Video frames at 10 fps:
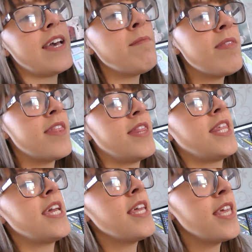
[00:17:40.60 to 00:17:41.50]
I'm
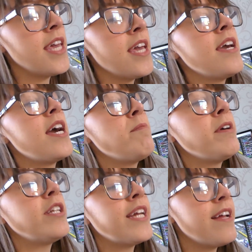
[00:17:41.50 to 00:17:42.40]
thinking I
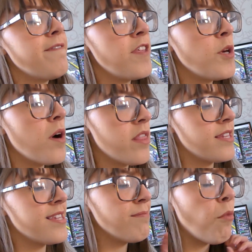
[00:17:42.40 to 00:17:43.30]
might get a few other
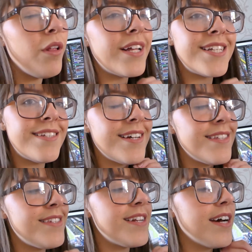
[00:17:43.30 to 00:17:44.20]
smaller
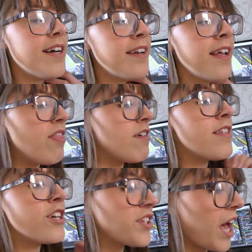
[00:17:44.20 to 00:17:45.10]
designs done and then
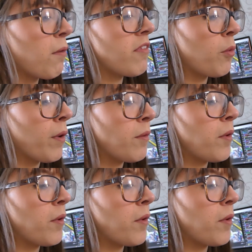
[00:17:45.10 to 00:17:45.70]
they're just out of the way